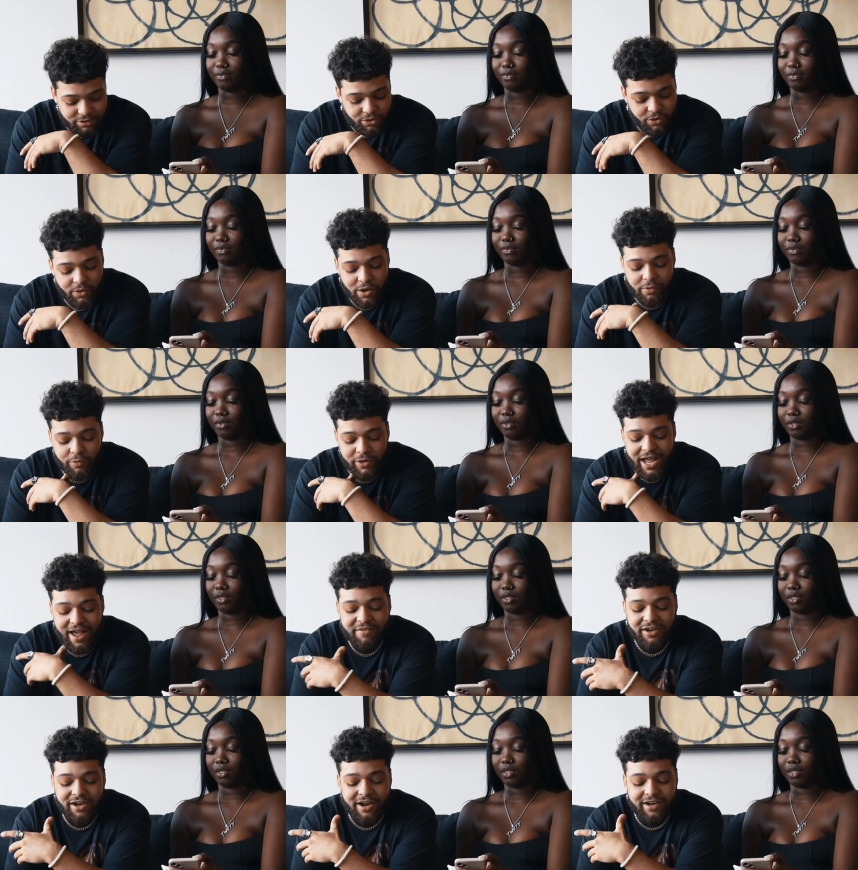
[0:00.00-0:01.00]
Speaker 1: Yo, we
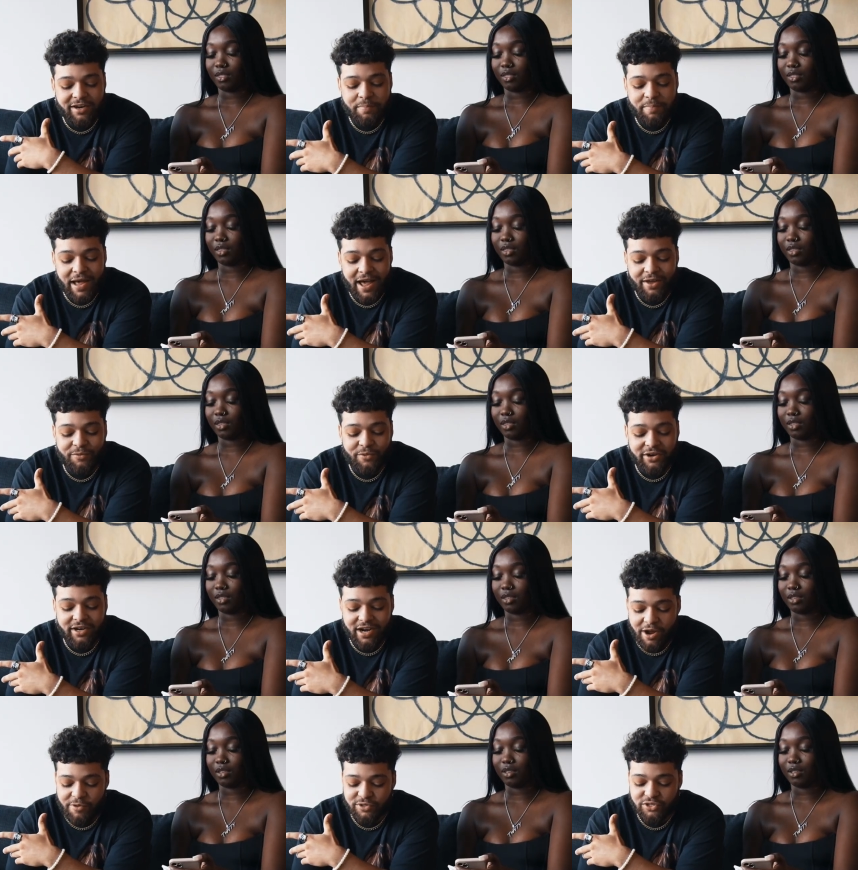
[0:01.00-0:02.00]
haven't gotten to pad one,
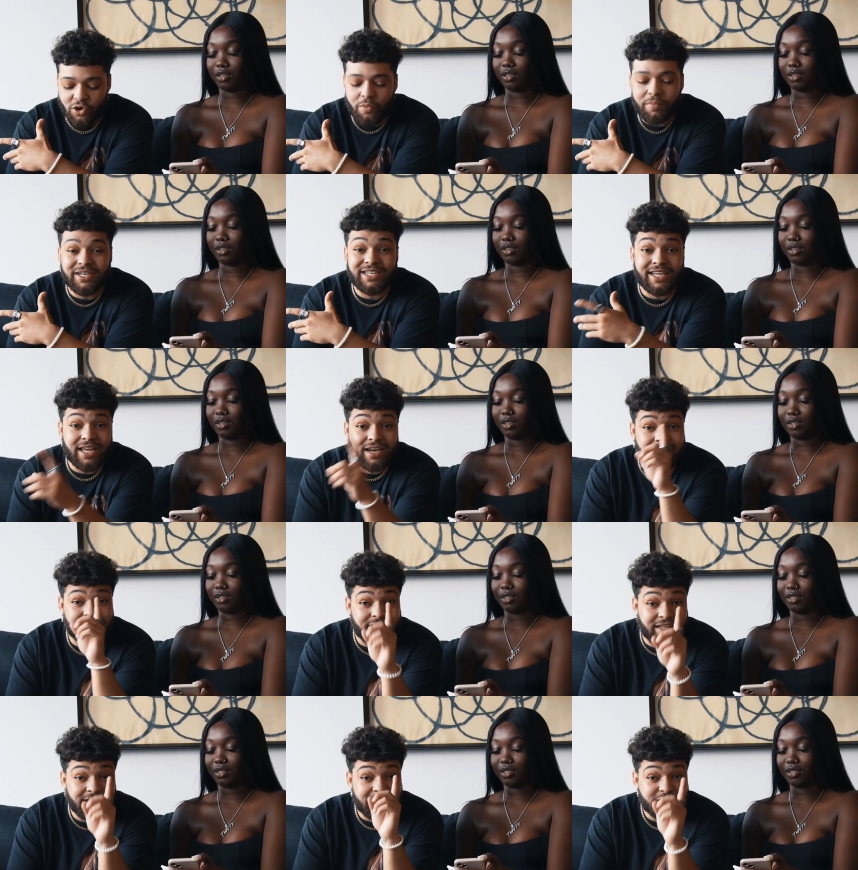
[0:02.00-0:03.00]
and I was hoping to get
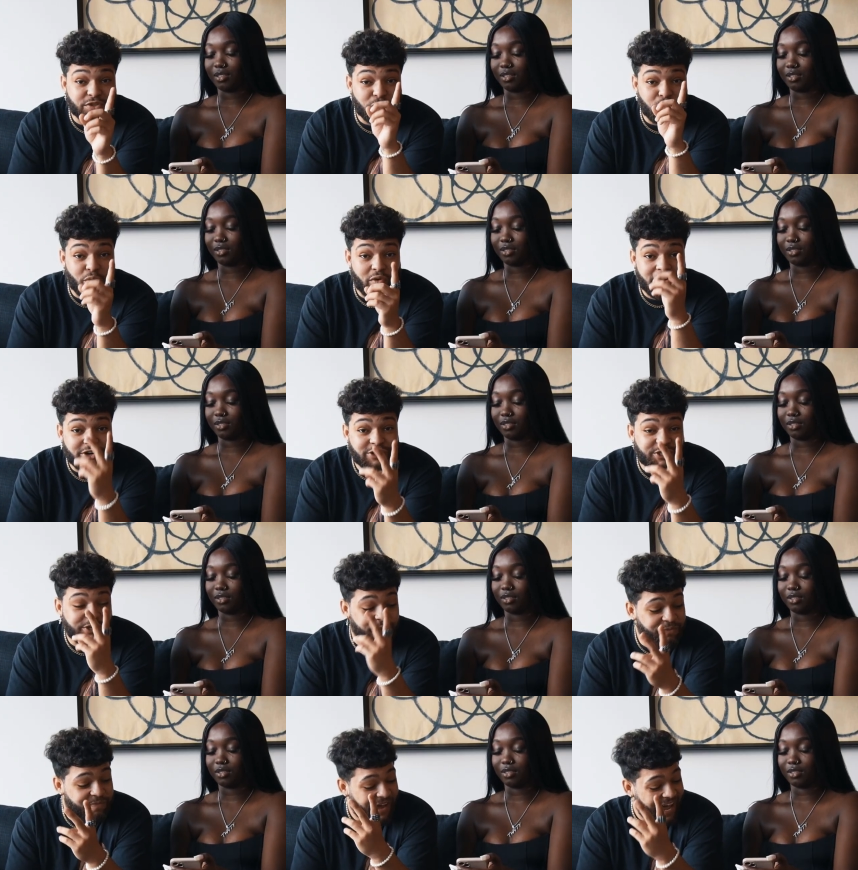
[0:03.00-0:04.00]
at least one or
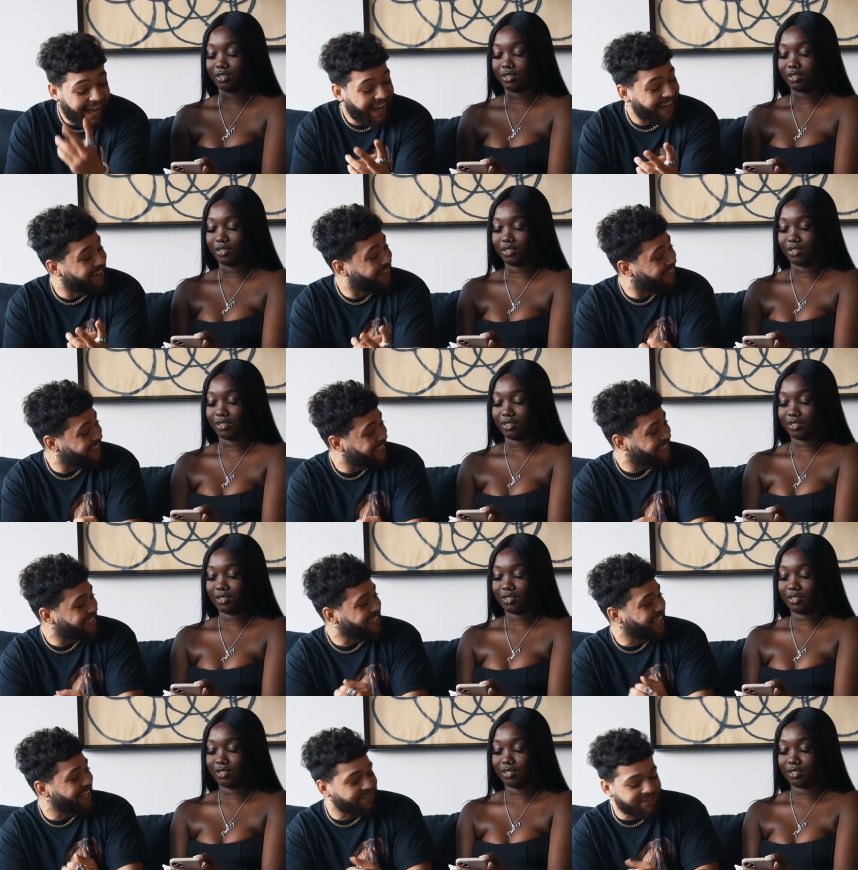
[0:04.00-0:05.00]
two bad ones
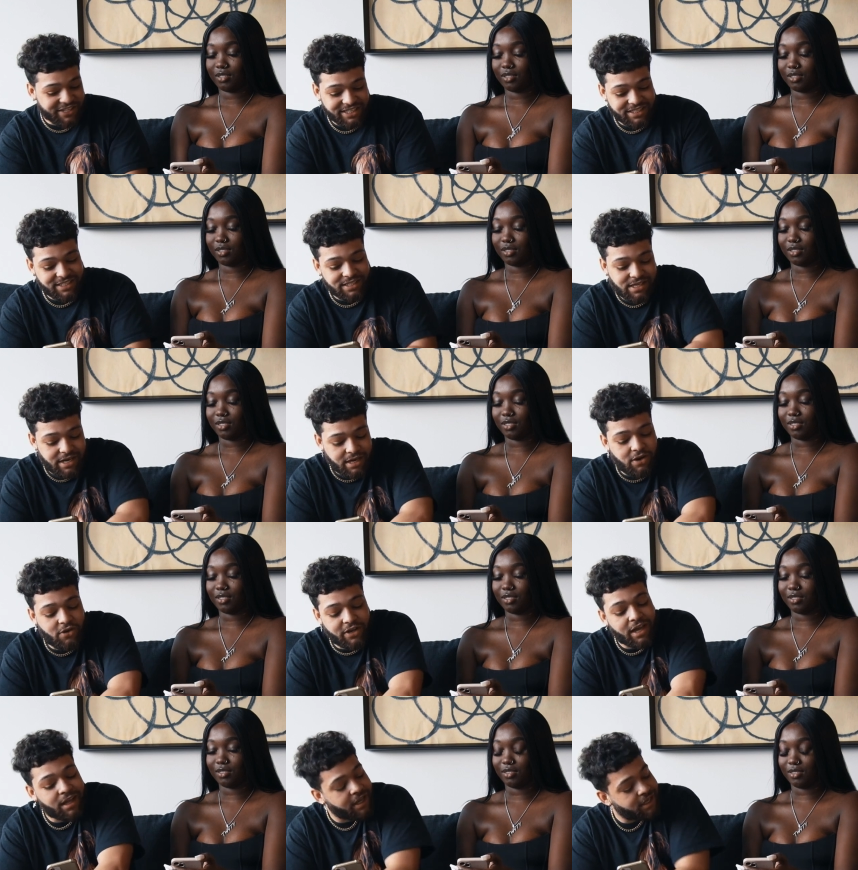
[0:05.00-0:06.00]
to, like, really just, like,
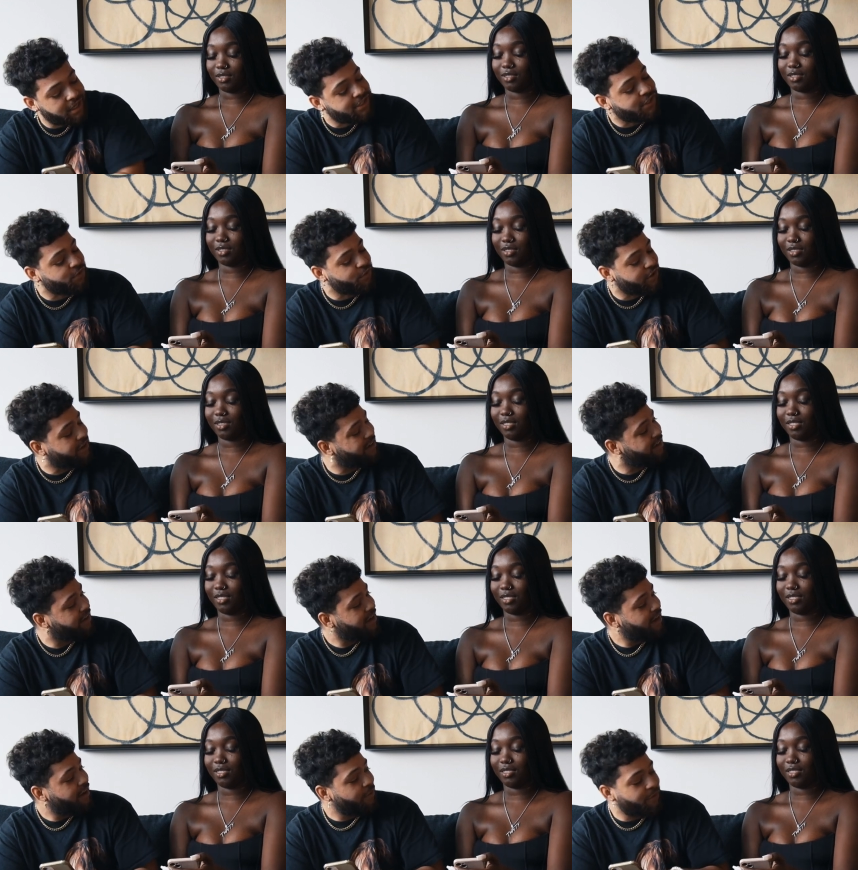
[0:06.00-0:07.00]
okay, like, this is where
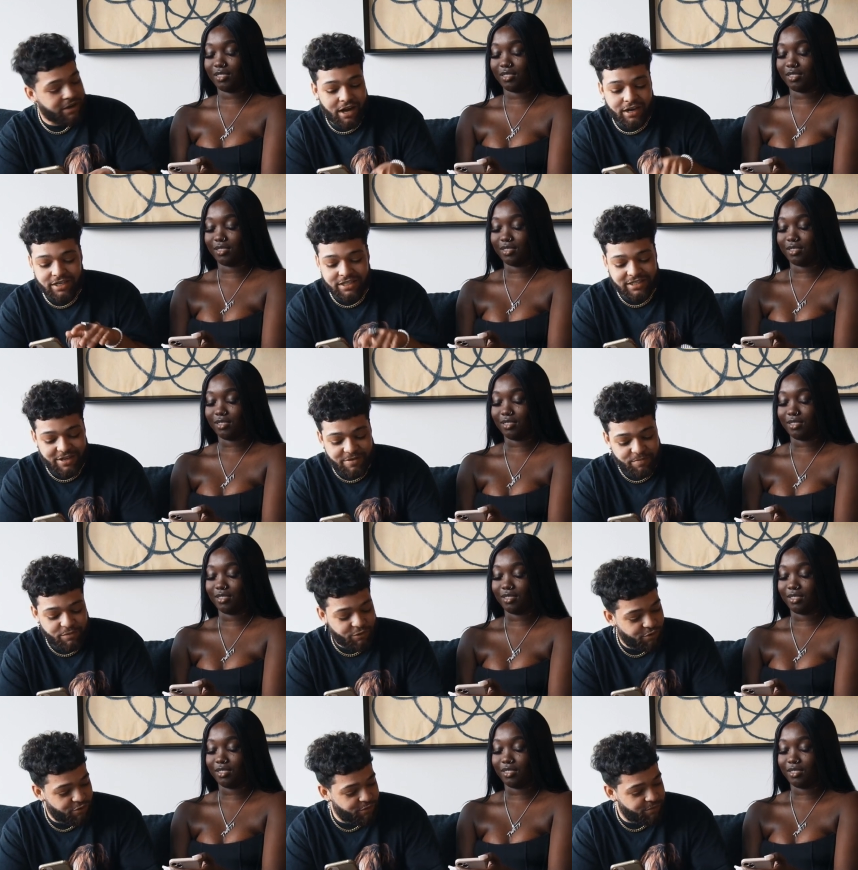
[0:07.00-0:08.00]
y'all need to
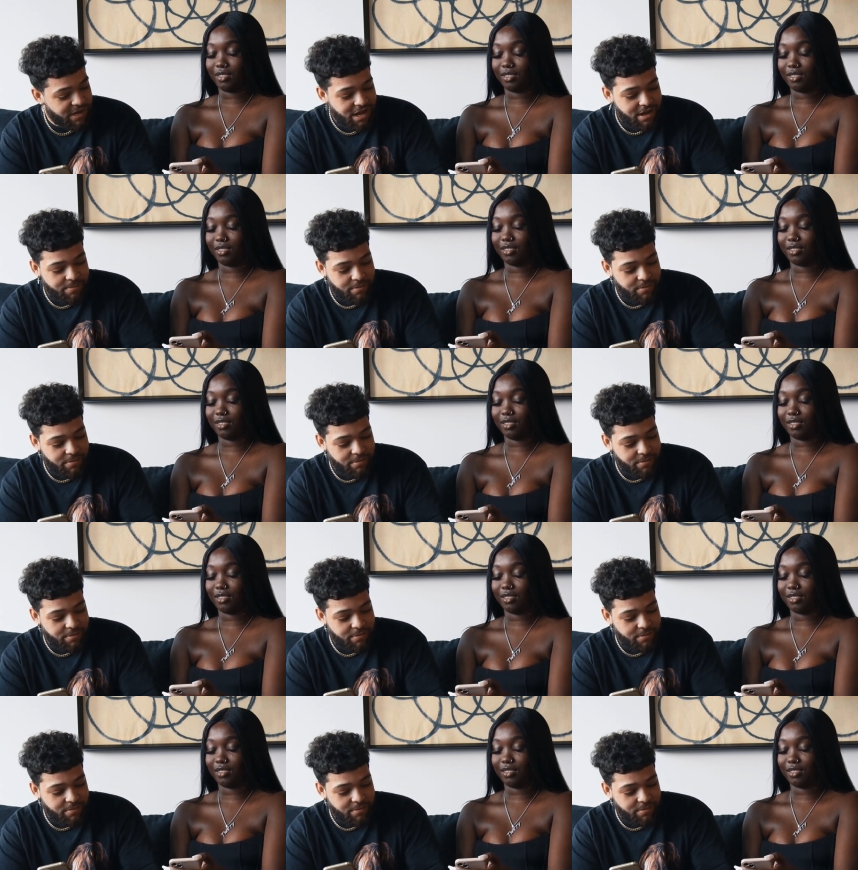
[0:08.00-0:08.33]
improve.